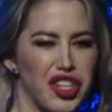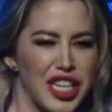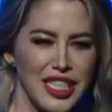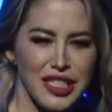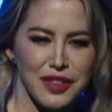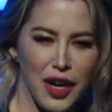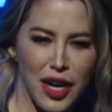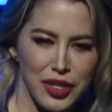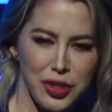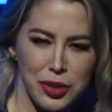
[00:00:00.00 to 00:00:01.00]
cheese
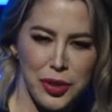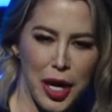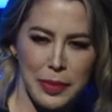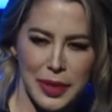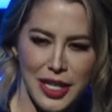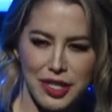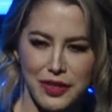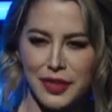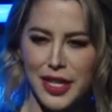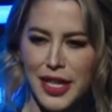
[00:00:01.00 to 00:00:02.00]
fondue
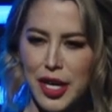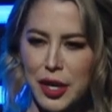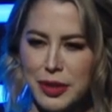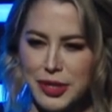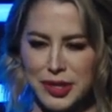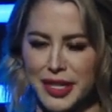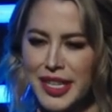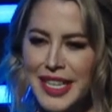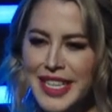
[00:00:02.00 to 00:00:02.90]
combination videos or